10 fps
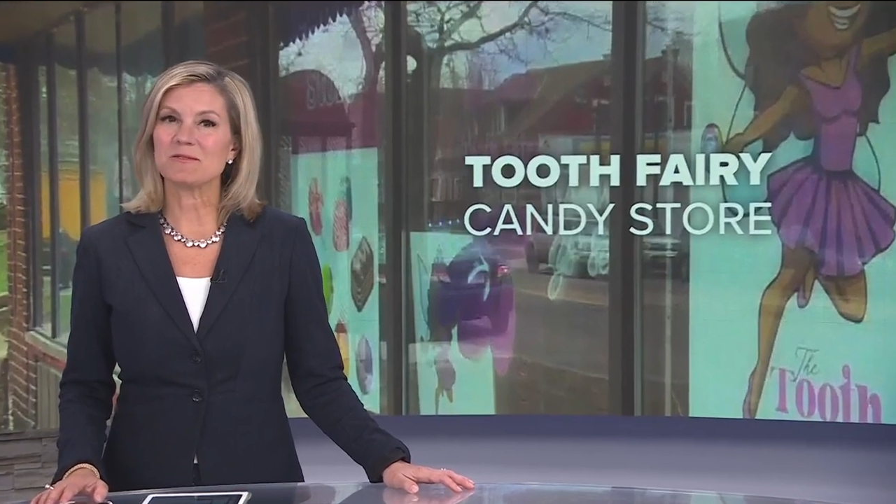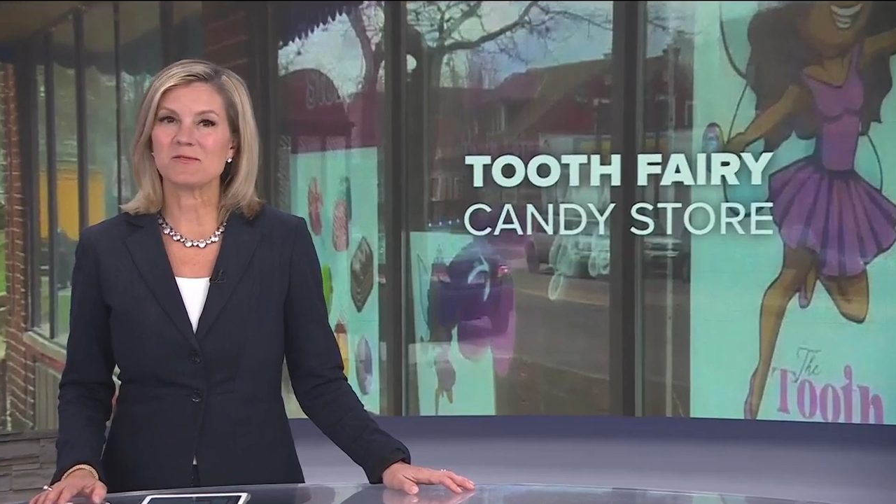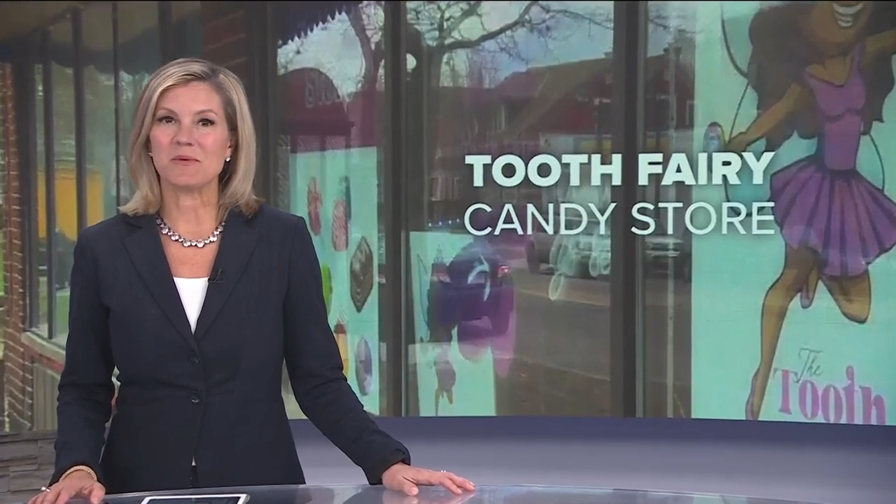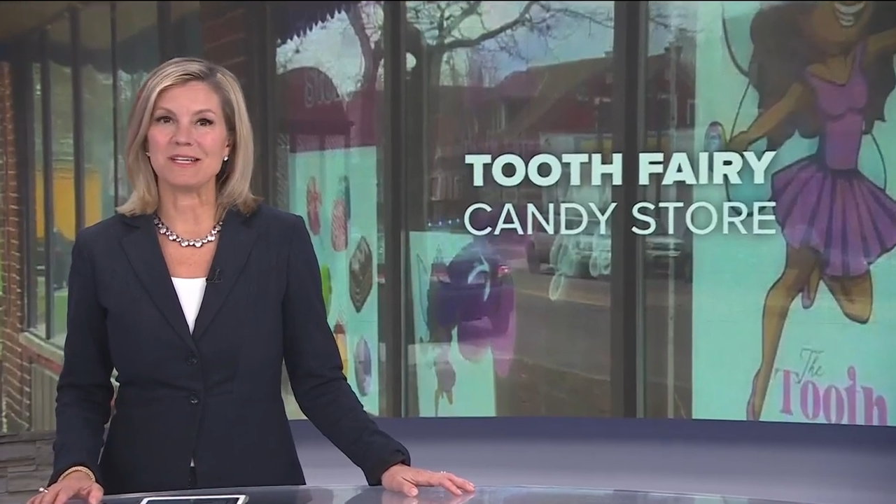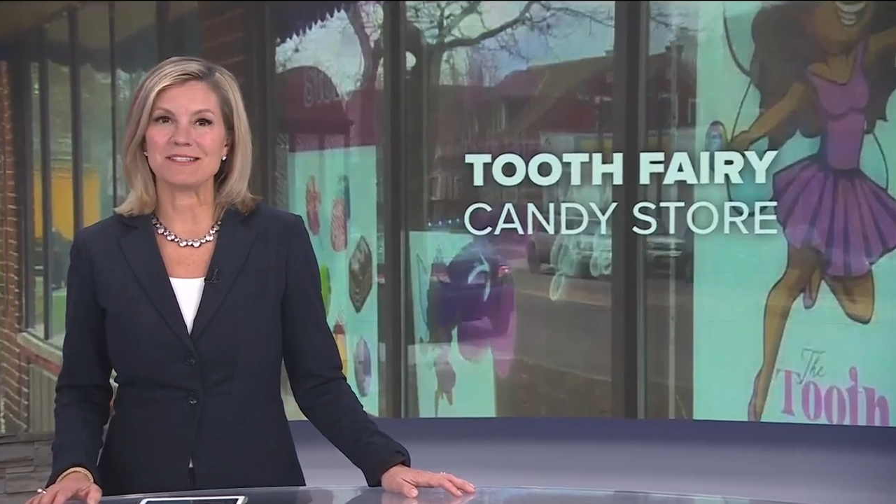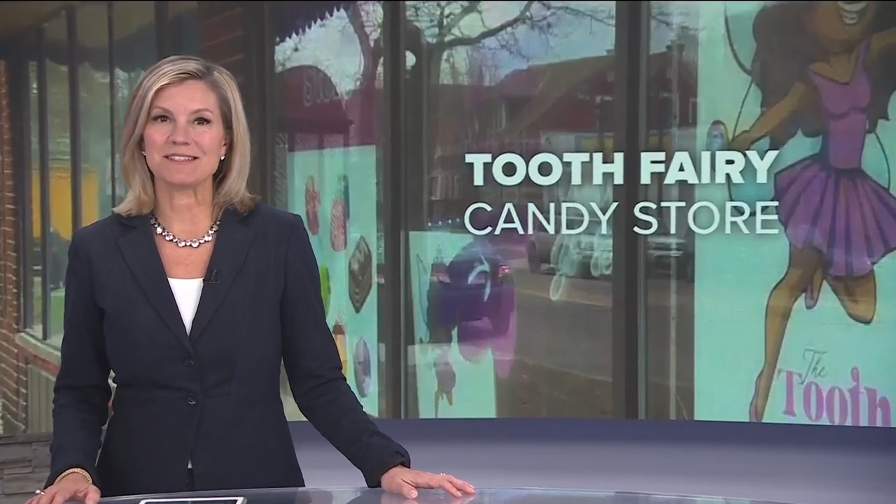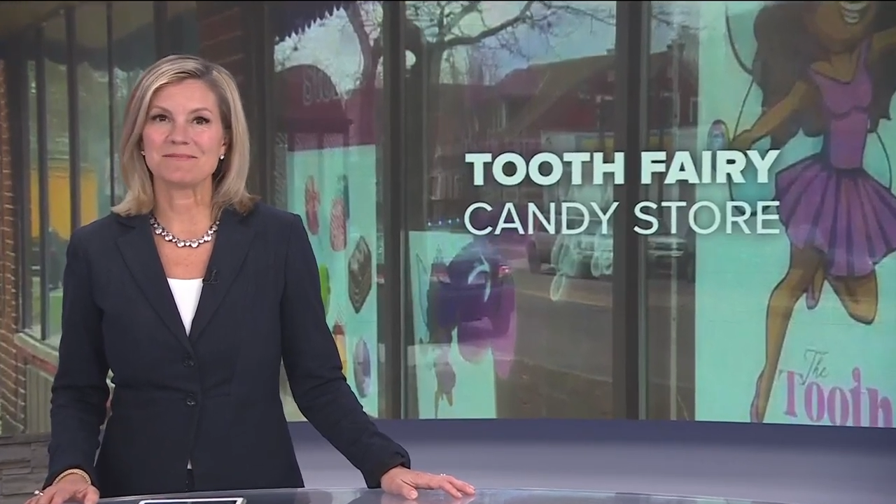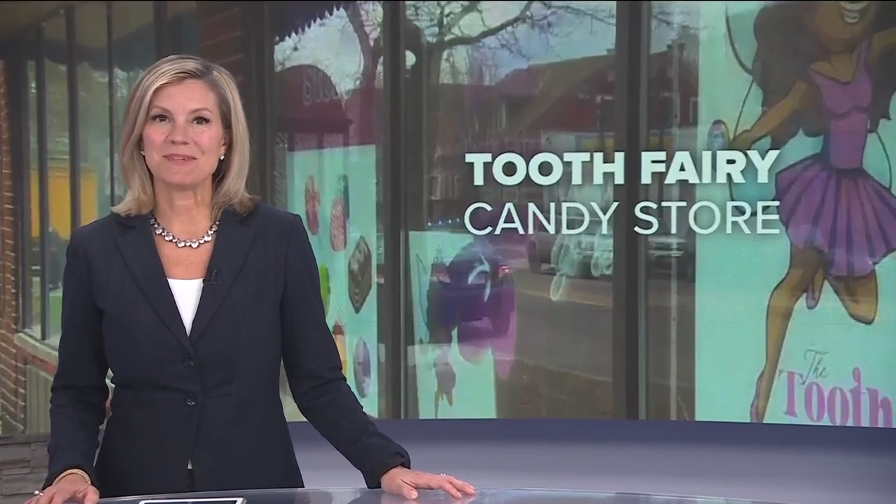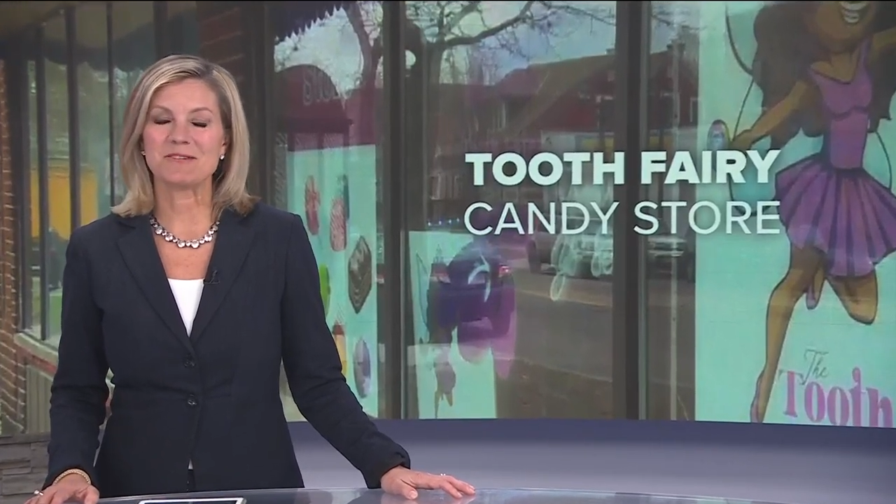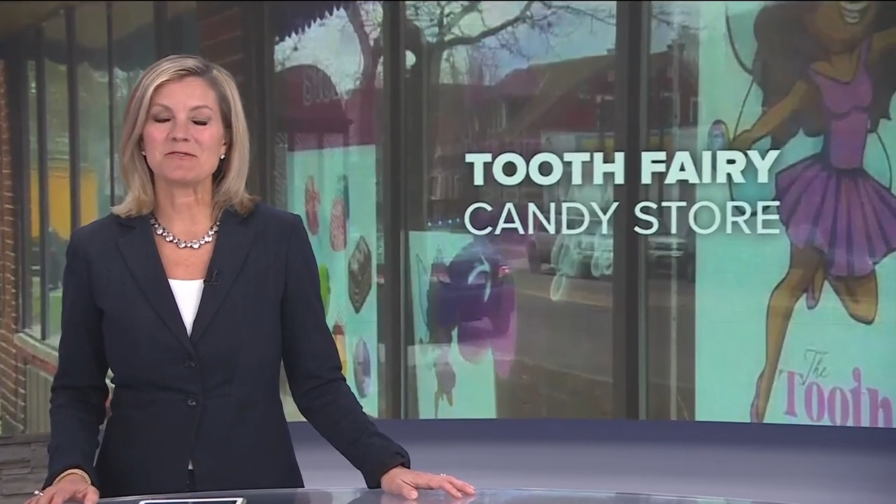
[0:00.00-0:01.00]
sweets.
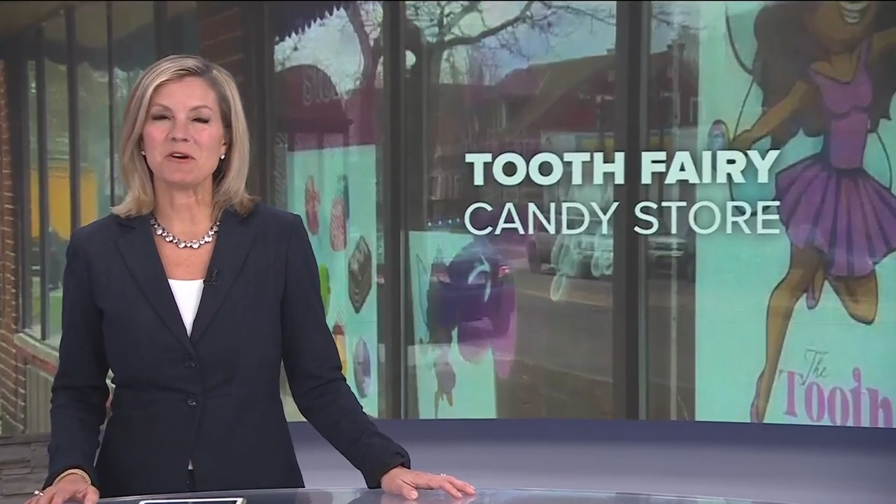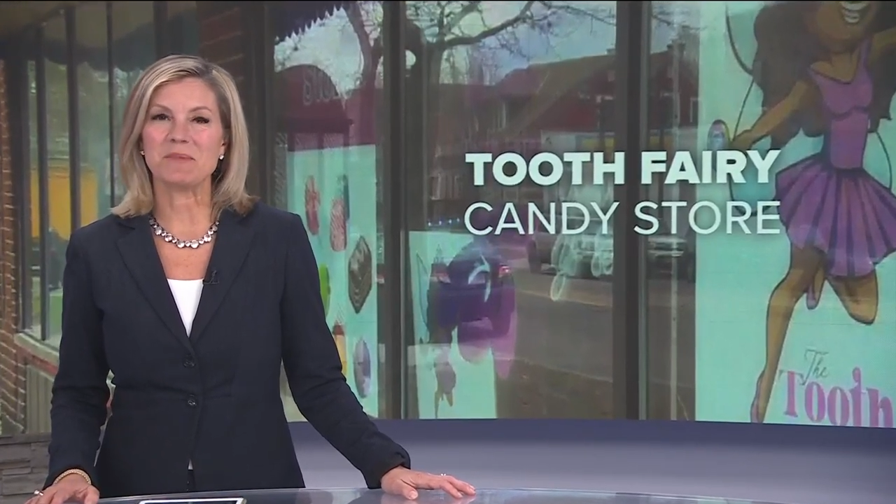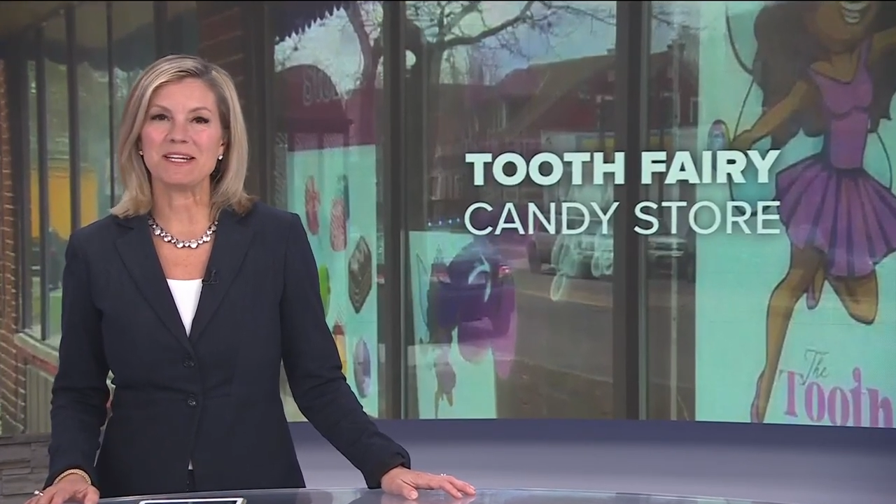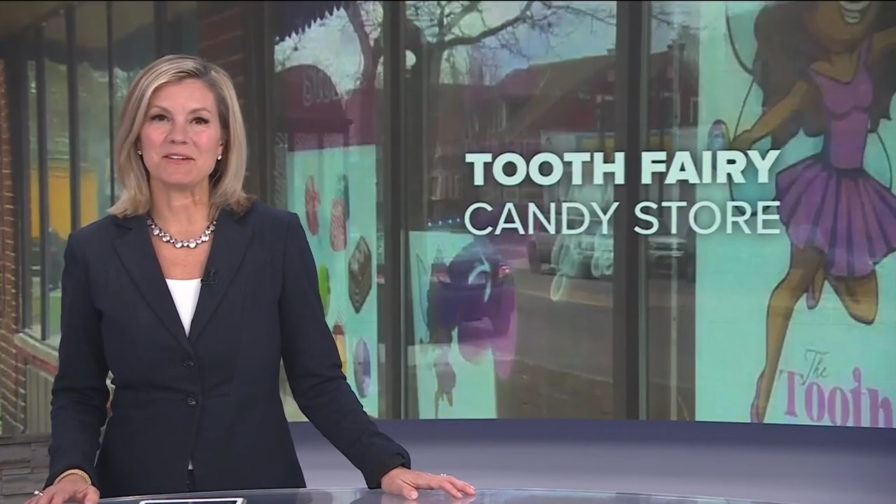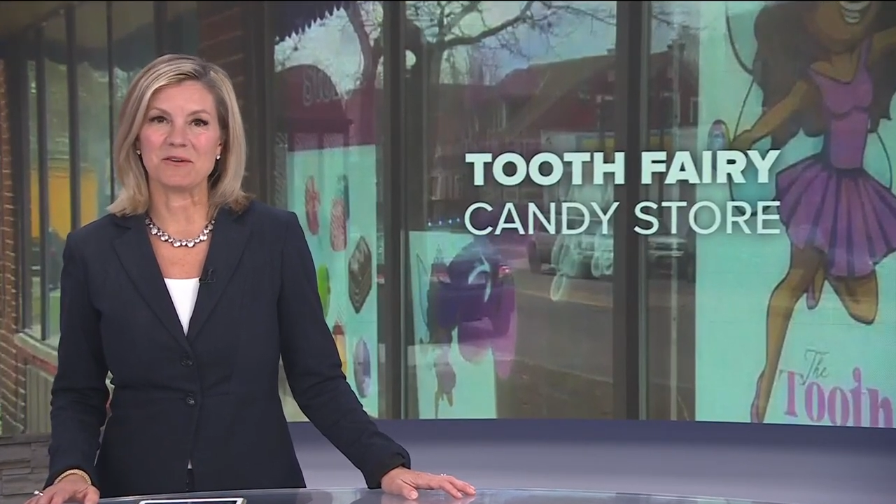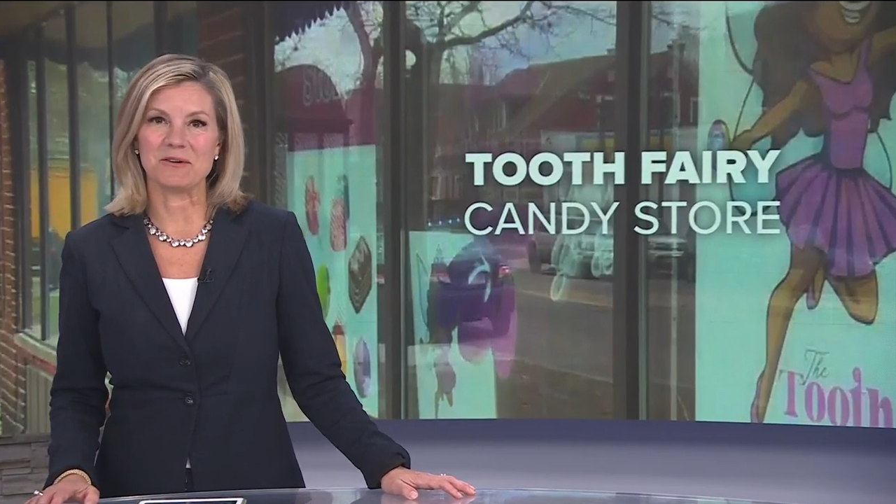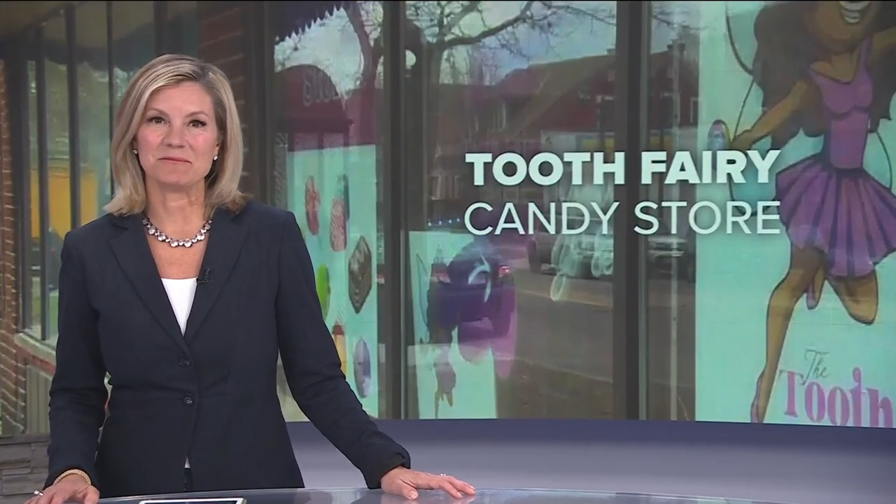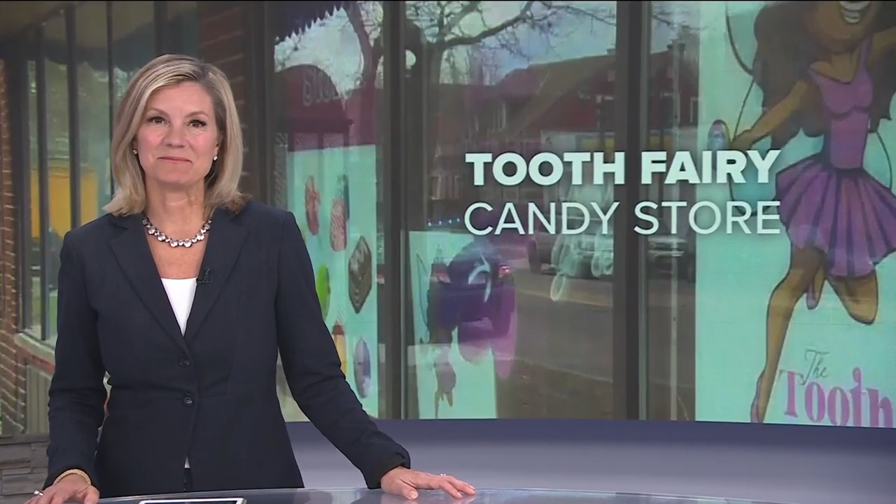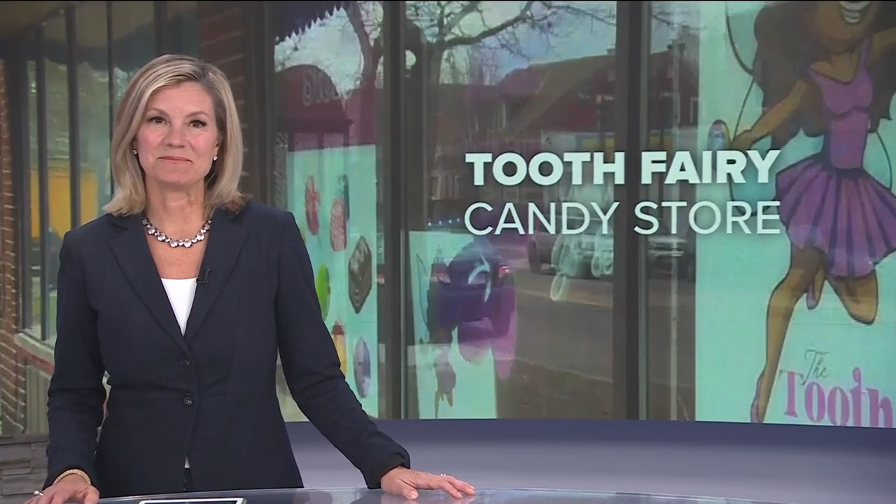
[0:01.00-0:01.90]
Here's Charmaine Nero.